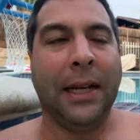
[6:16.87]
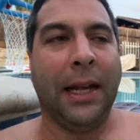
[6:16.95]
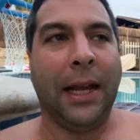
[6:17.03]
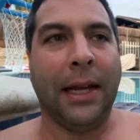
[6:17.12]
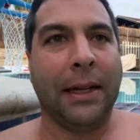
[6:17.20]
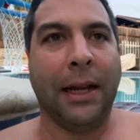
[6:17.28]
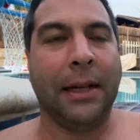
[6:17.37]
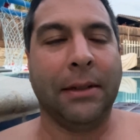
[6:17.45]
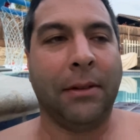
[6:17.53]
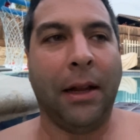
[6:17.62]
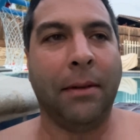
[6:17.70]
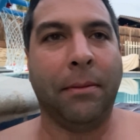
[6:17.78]
and,
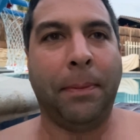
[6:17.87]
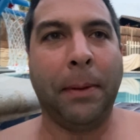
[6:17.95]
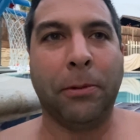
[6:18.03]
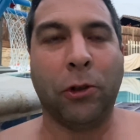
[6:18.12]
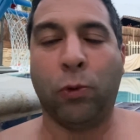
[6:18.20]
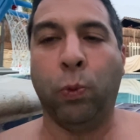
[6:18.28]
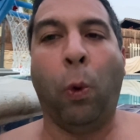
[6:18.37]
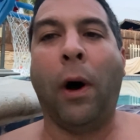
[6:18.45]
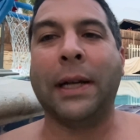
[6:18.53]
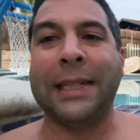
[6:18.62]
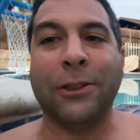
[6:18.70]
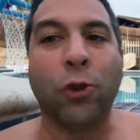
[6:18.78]
and, and people just
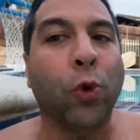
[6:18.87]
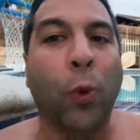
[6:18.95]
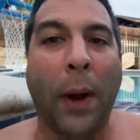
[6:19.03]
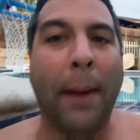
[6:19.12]
wanting to